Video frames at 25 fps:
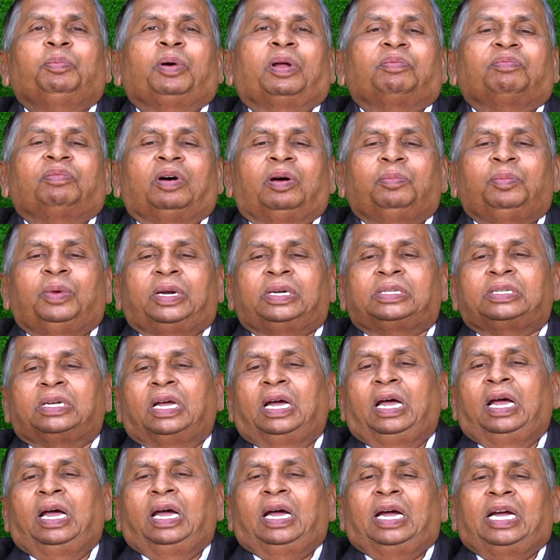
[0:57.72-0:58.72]
performance
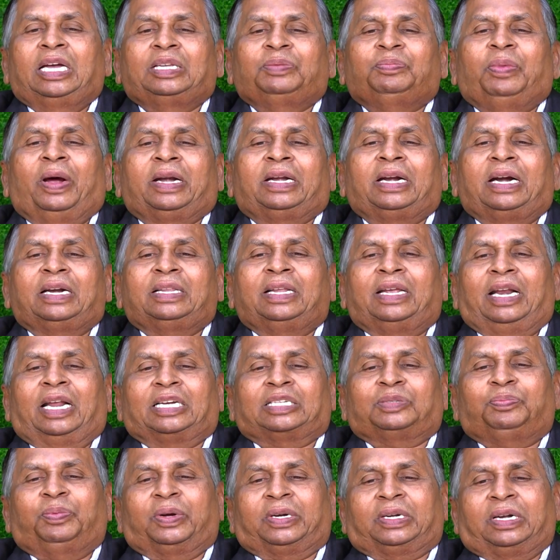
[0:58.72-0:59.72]
is better than
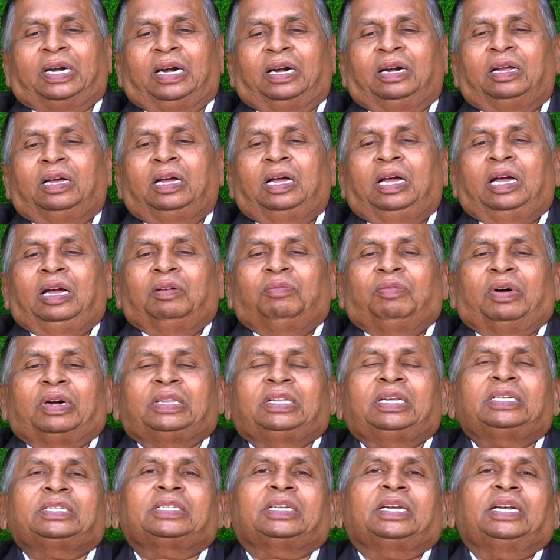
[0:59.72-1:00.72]
expected. For
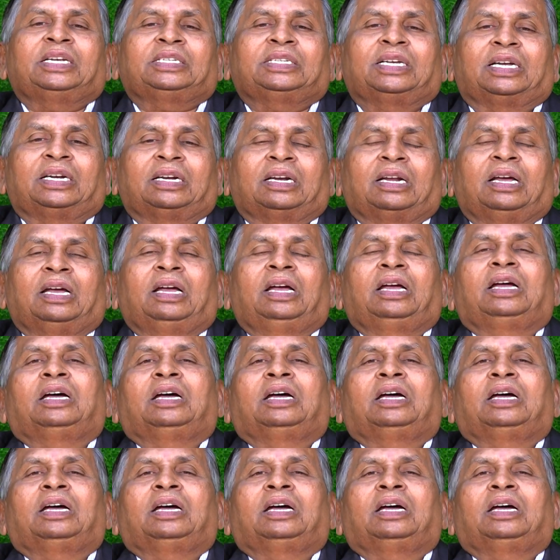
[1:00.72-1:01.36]
this reason,